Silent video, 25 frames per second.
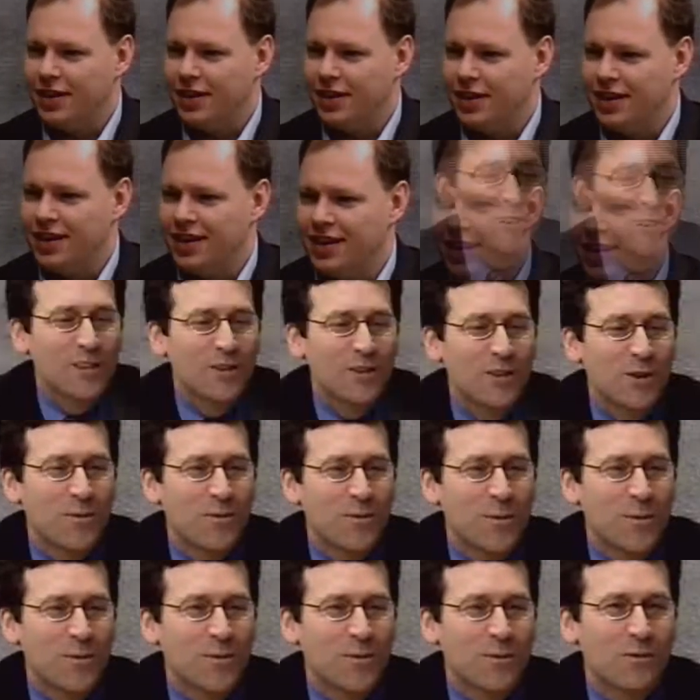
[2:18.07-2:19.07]
In fact, it's the
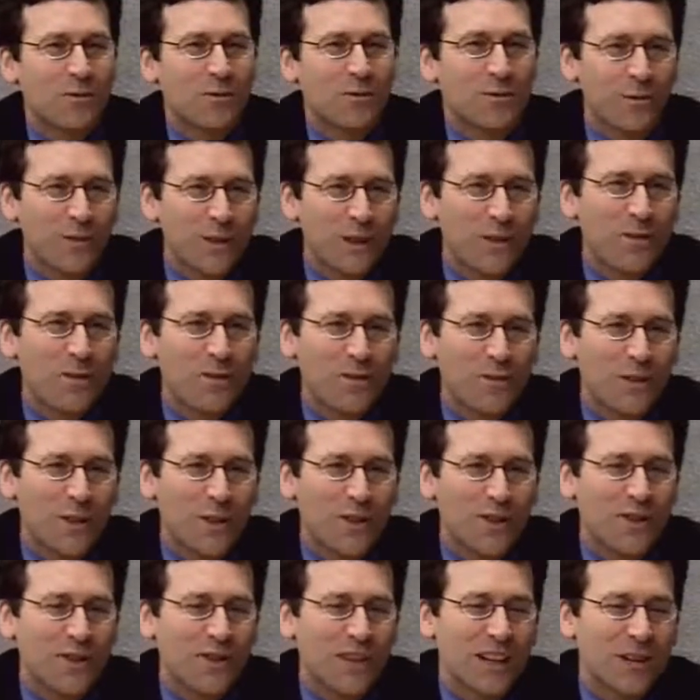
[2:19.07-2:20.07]
most frequent
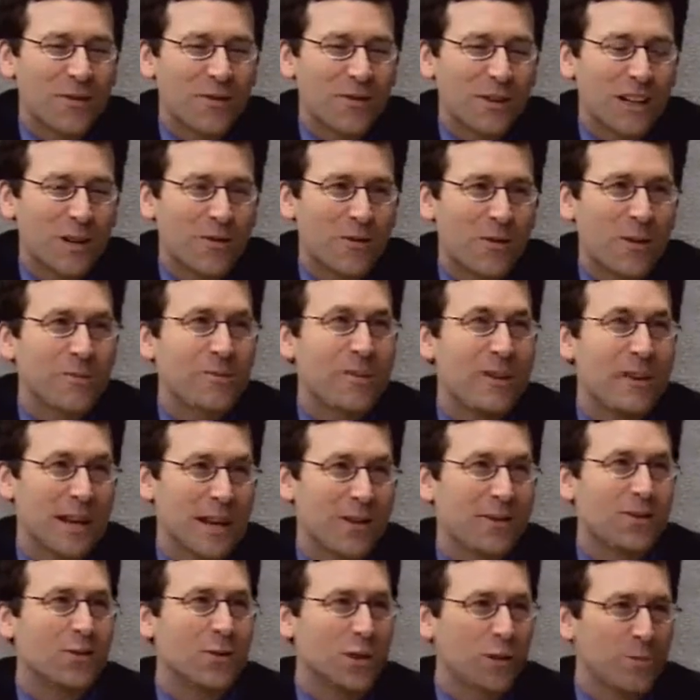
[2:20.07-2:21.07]
question I would get when I'm being
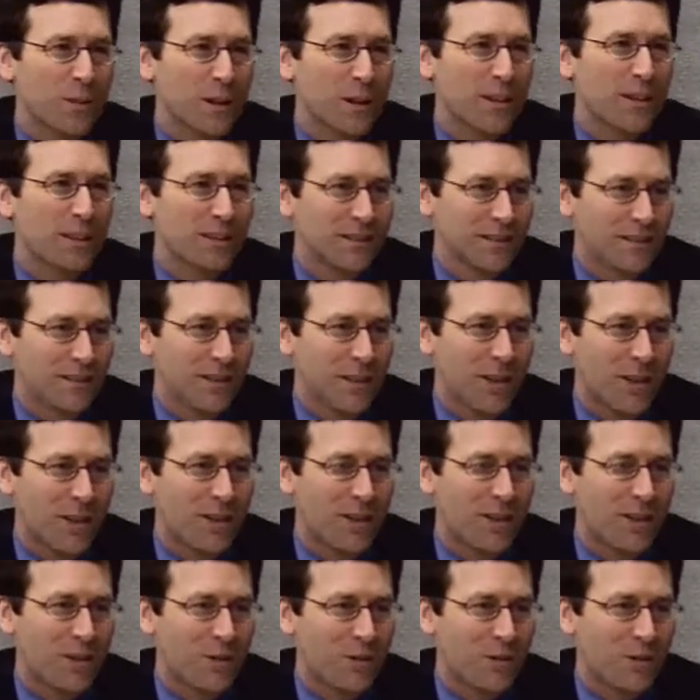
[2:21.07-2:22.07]
out doorbelling,
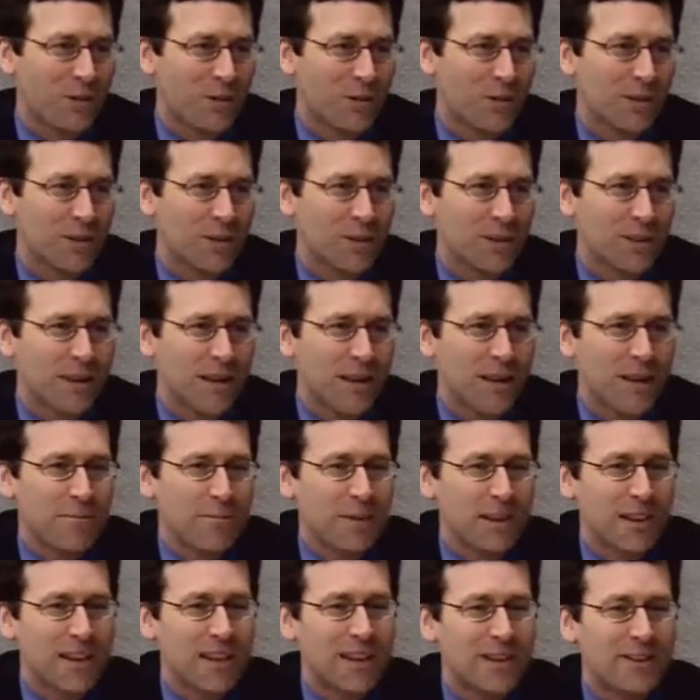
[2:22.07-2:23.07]
knocking on doors during
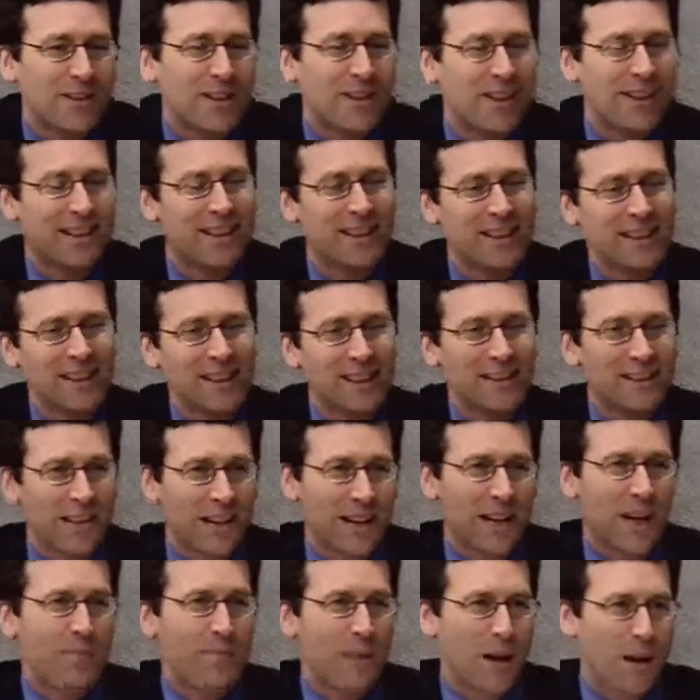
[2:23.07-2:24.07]
campaigns. And I'd say,
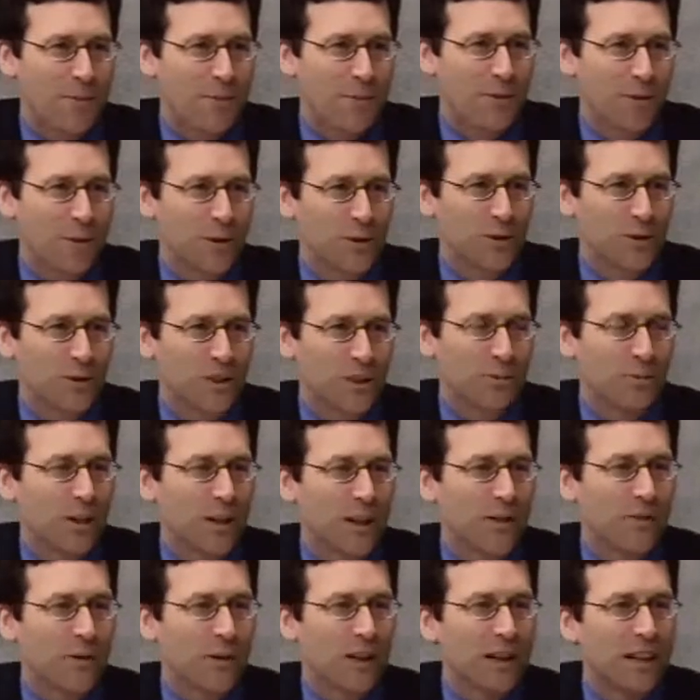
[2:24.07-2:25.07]
hi, I'm Bob Ferguson. I'm
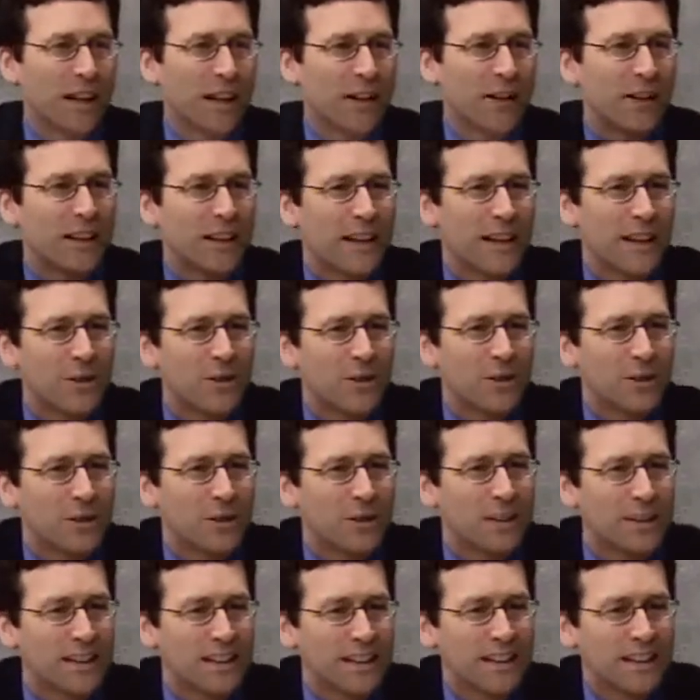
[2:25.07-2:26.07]
running for King County
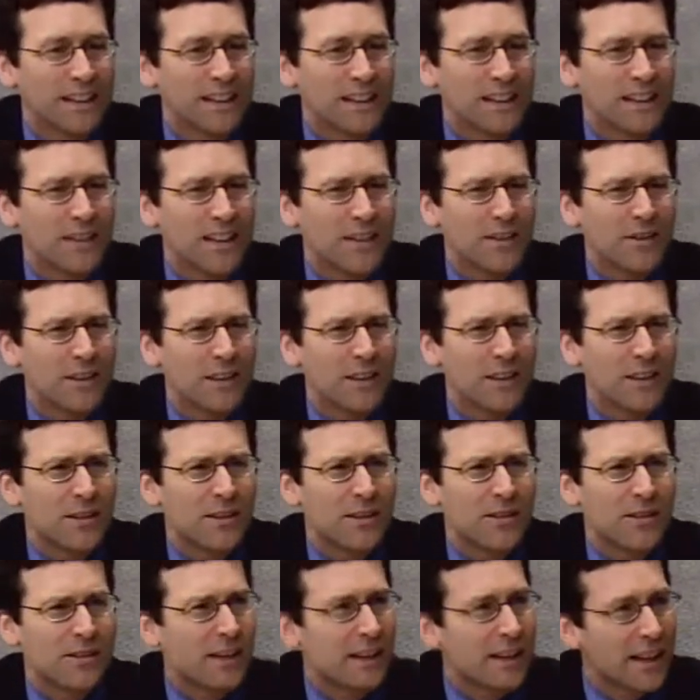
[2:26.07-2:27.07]
Council. And they'd say,
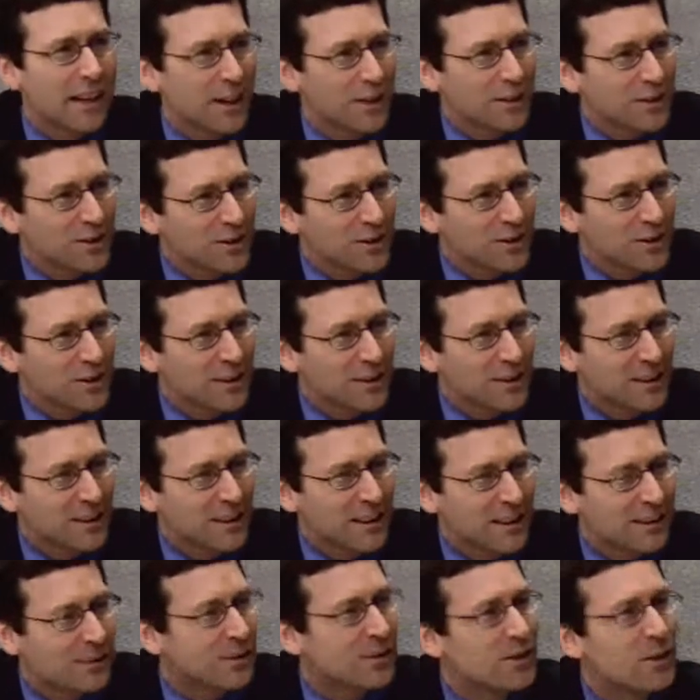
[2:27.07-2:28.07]
City Council?
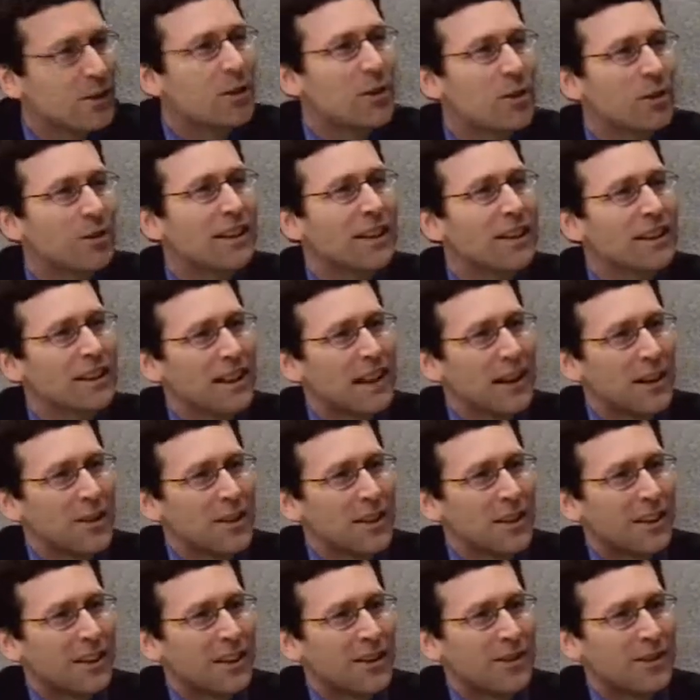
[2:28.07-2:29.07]
And I'd say, no, King
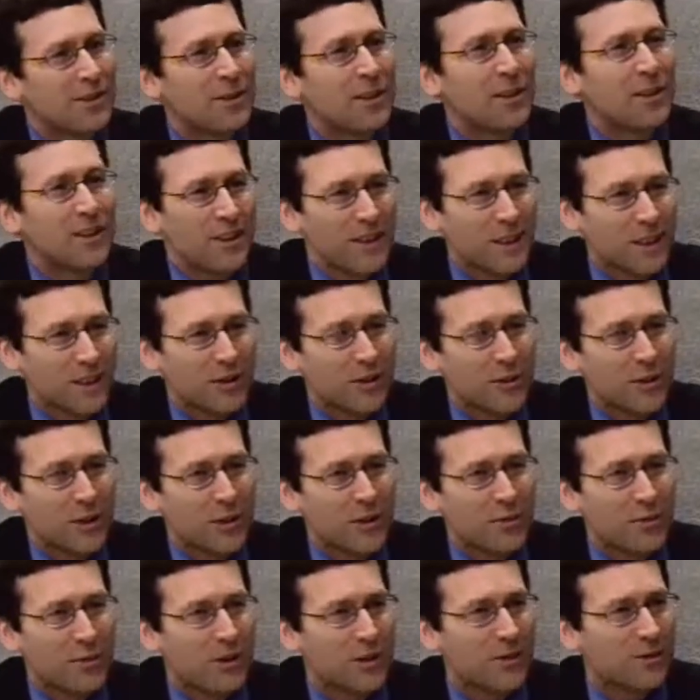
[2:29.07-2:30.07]
County Council. And then the next
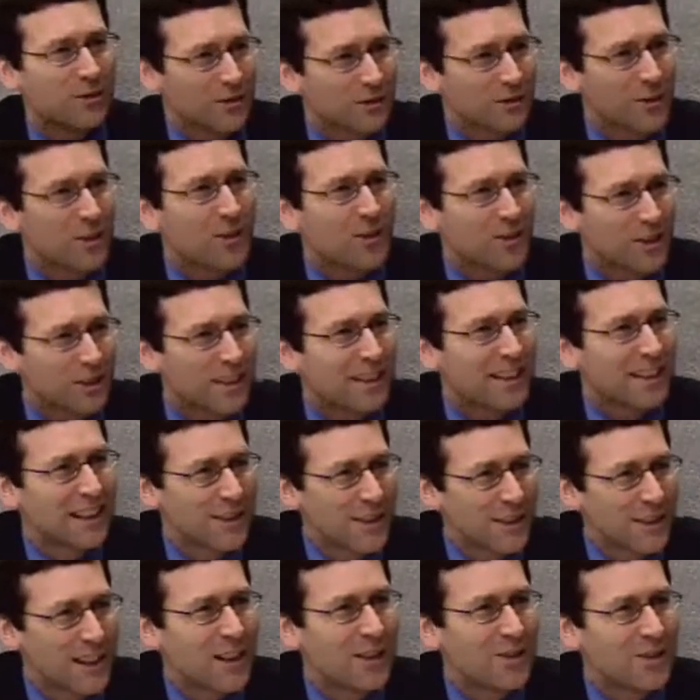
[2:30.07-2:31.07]
question was, what does the King
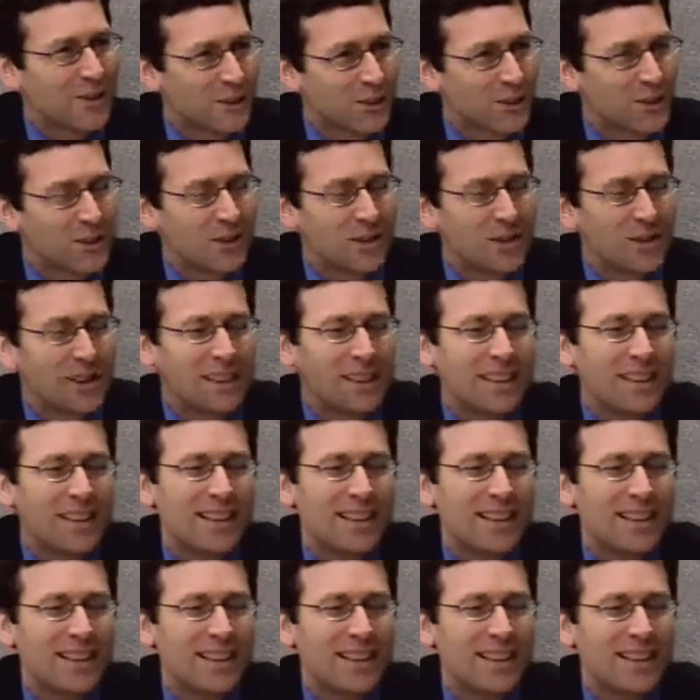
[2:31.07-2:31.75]
County Council do?